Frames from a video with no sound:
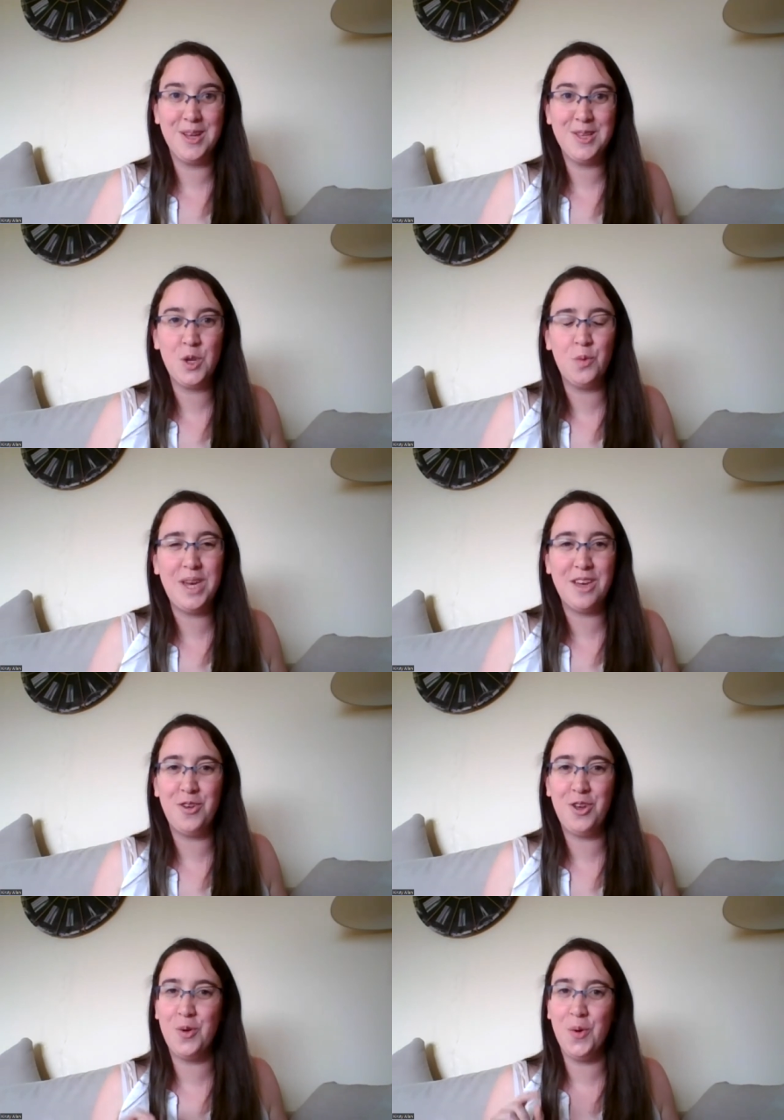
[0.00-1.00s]
So we give
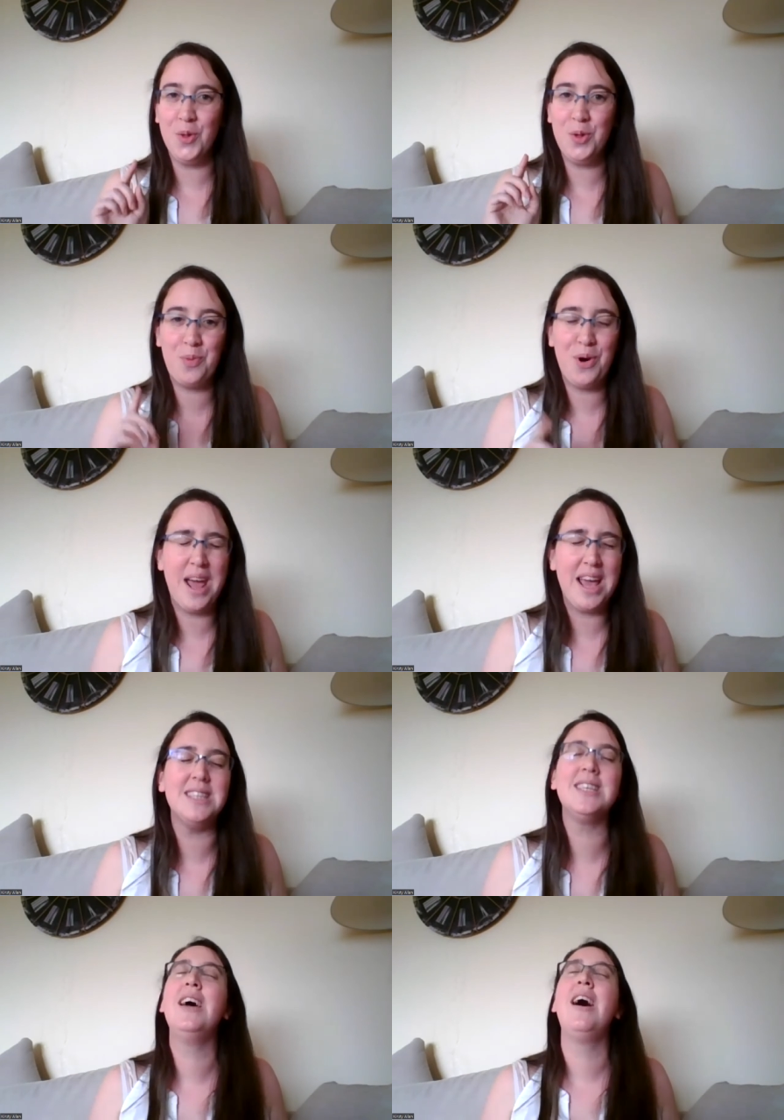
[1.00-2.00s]
you all the
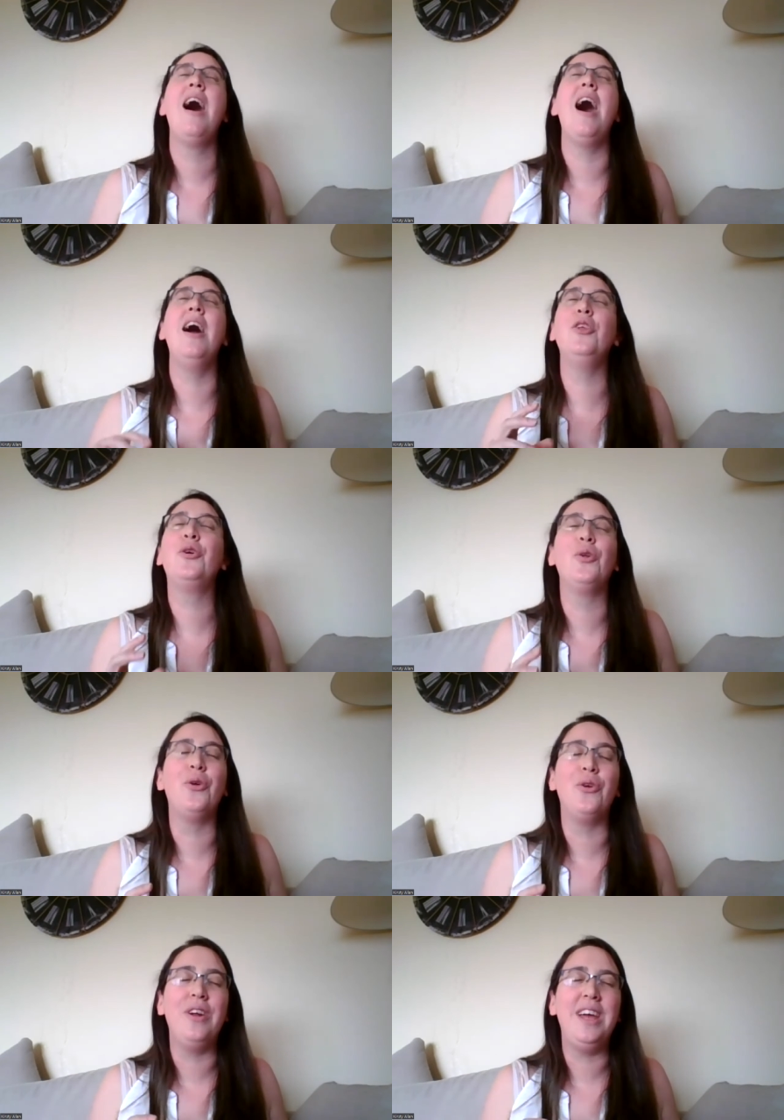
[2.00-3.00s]
praise and the
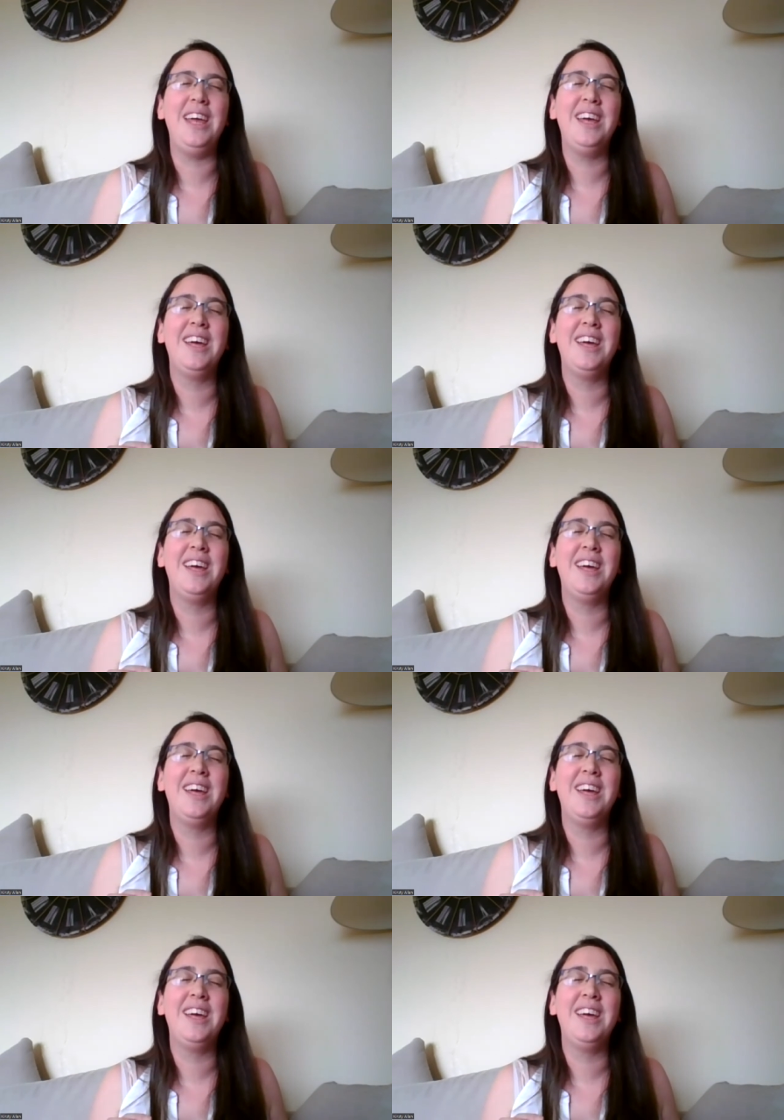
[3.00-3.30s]
glory,